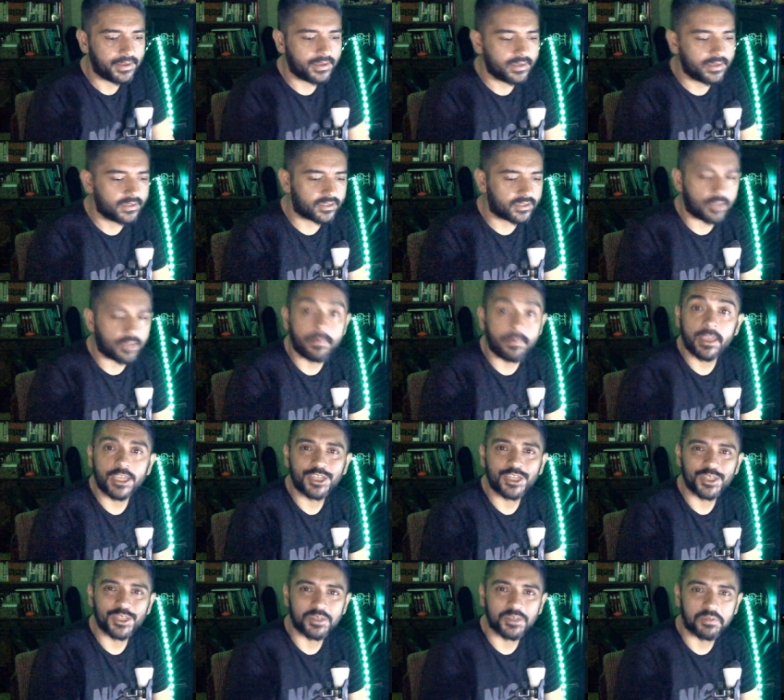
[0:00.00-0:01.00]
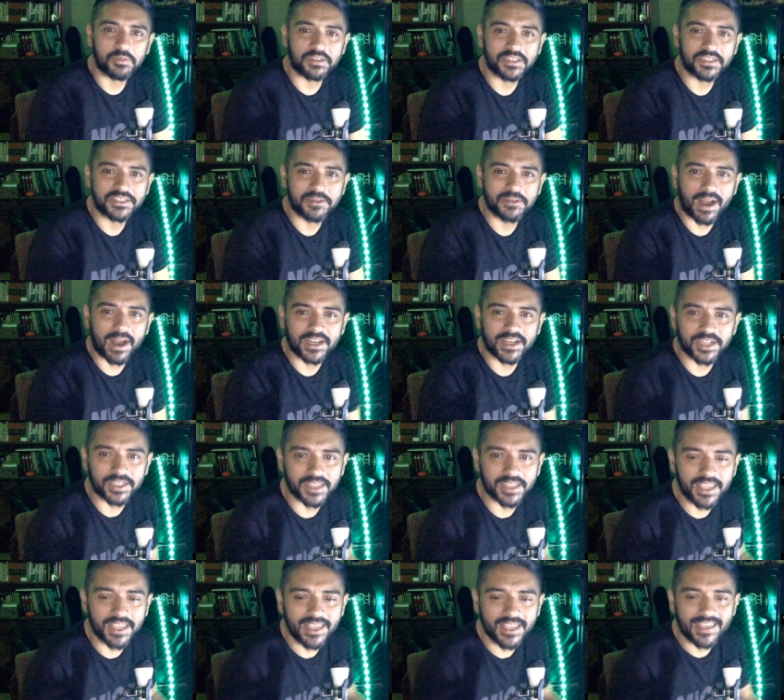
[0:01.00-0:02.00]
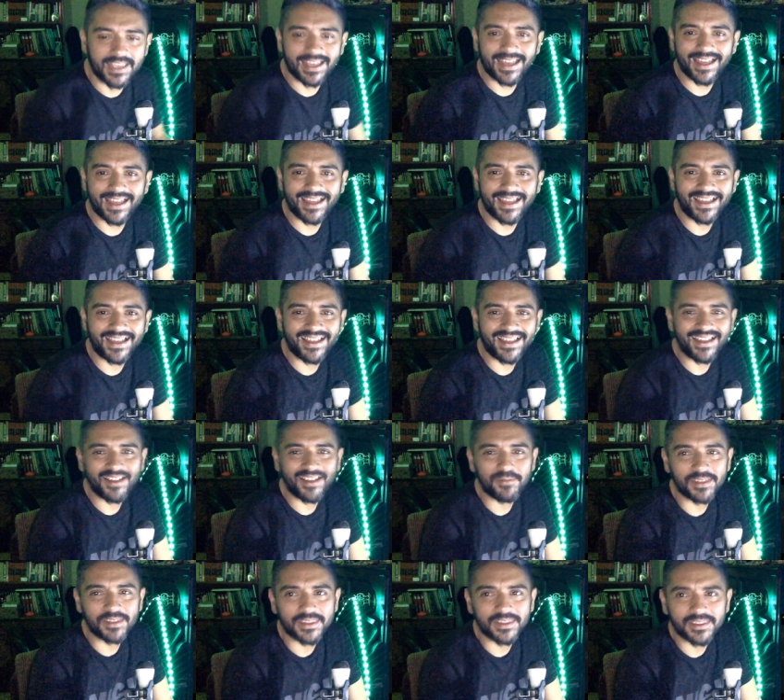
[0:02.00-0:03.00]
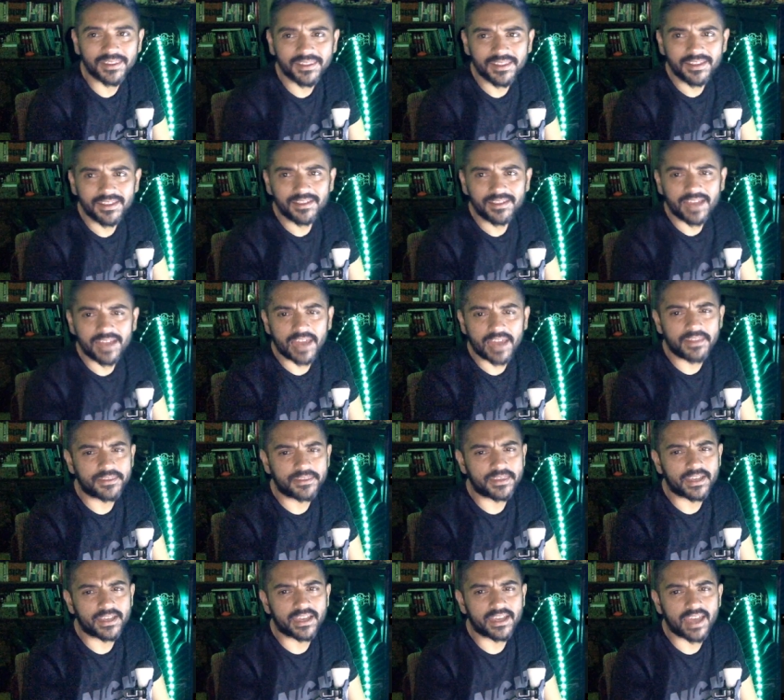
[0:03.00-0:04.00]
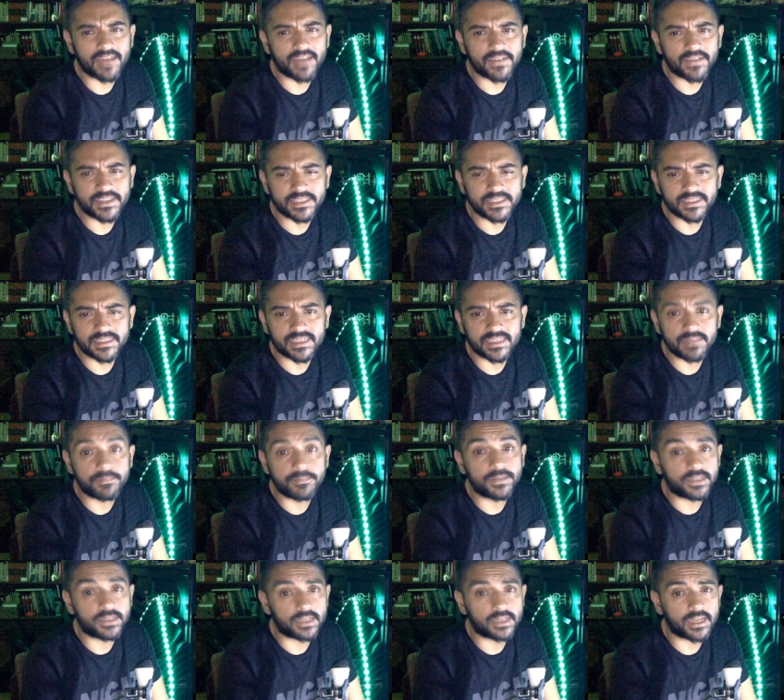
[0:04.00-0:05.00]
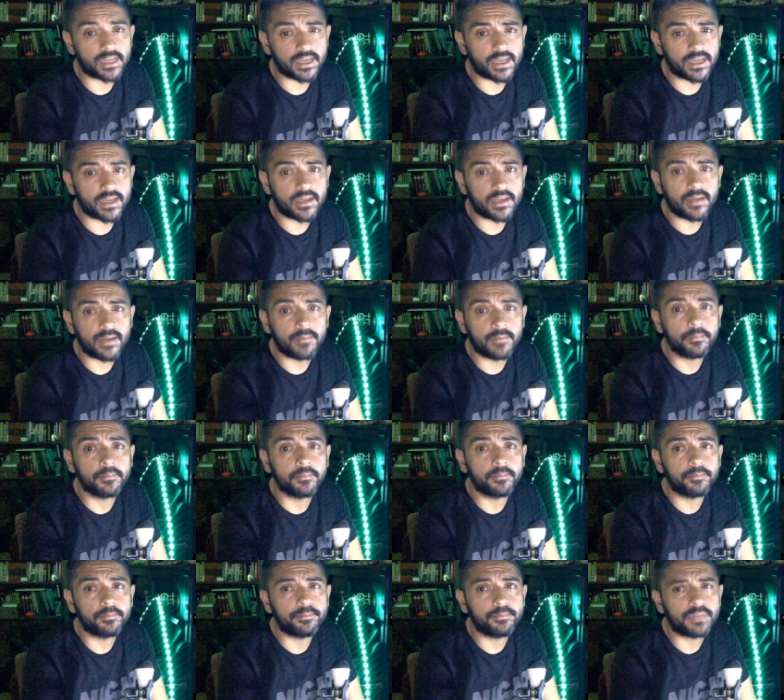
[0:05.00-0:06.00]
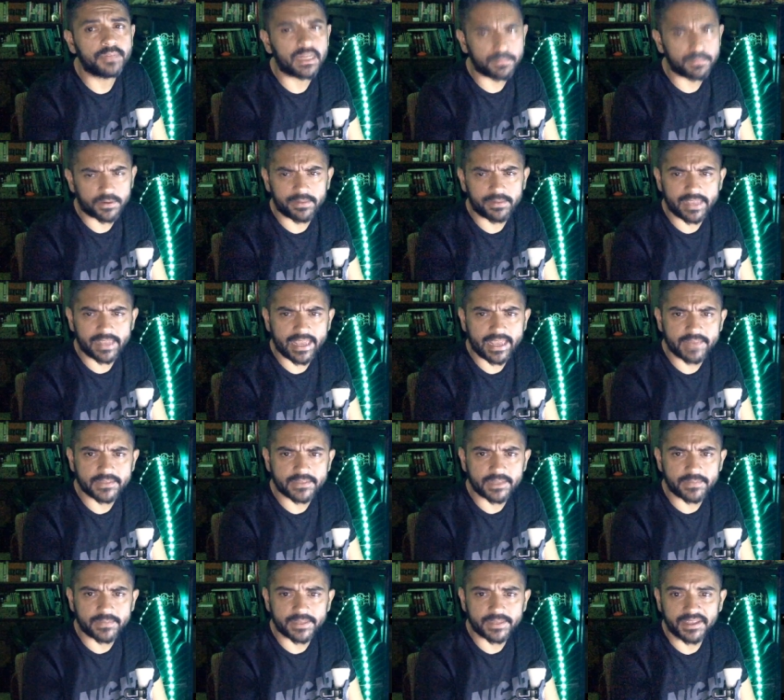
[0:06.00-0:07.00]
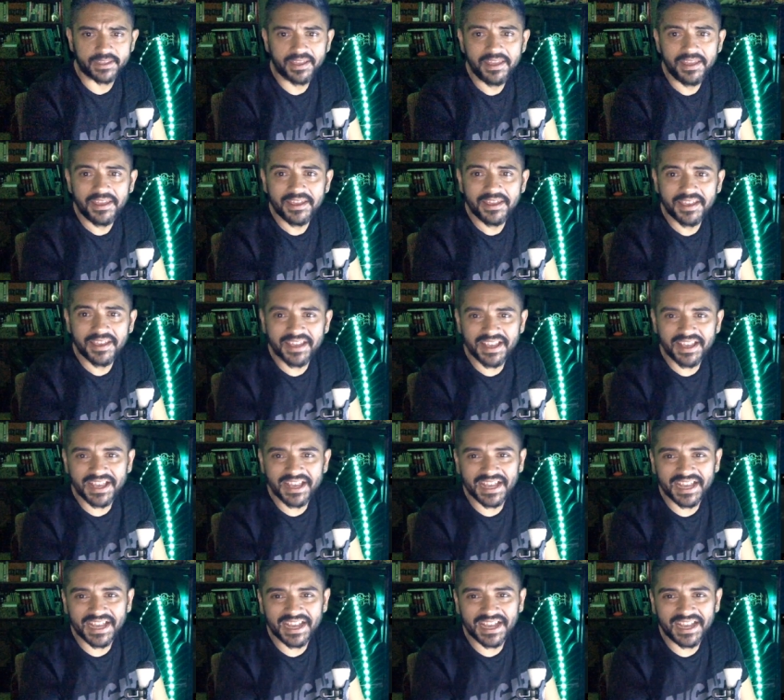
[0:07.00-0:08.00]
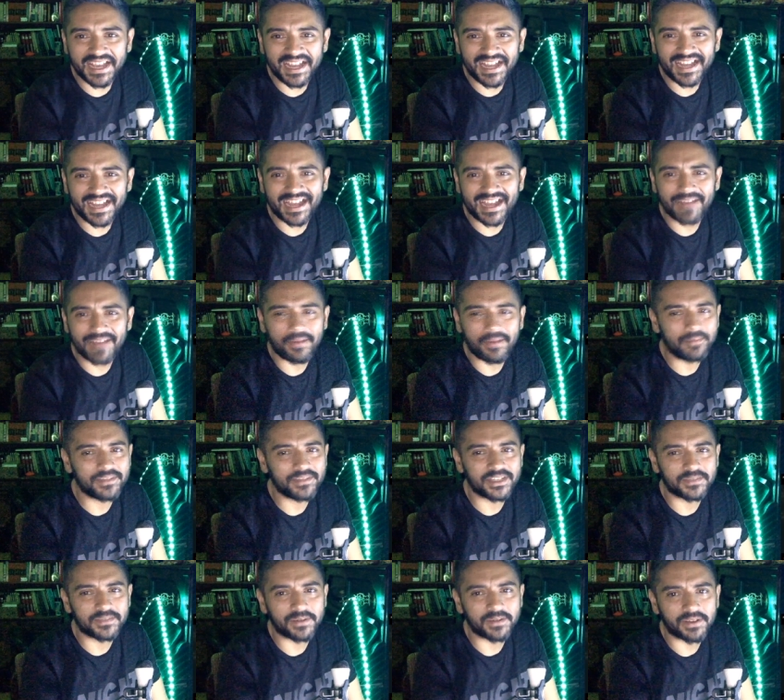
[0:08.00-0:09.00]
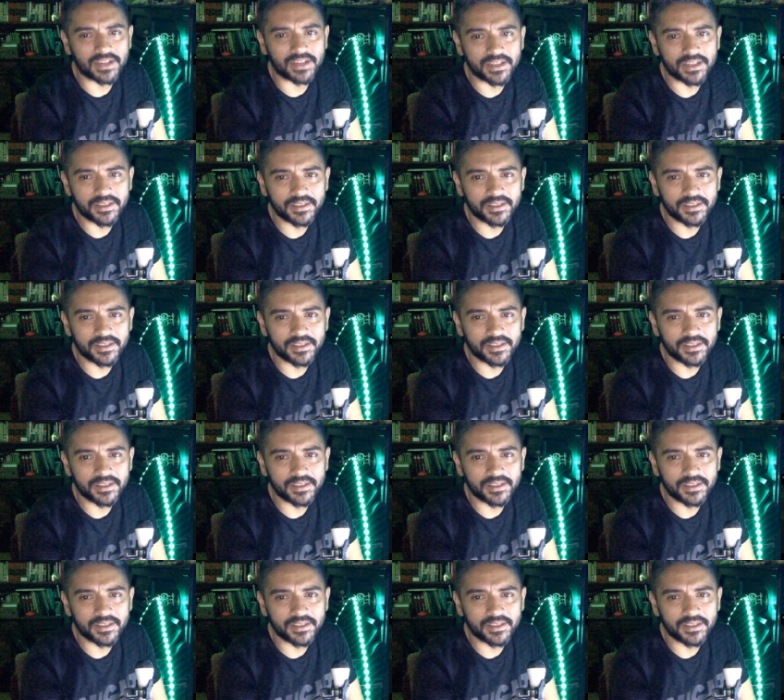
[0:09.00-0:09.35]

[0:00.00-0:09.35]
some issues with distraction. Uh, with I don't think I have ADD, but uh, but I probably have something. Uh, I'm, I'm just very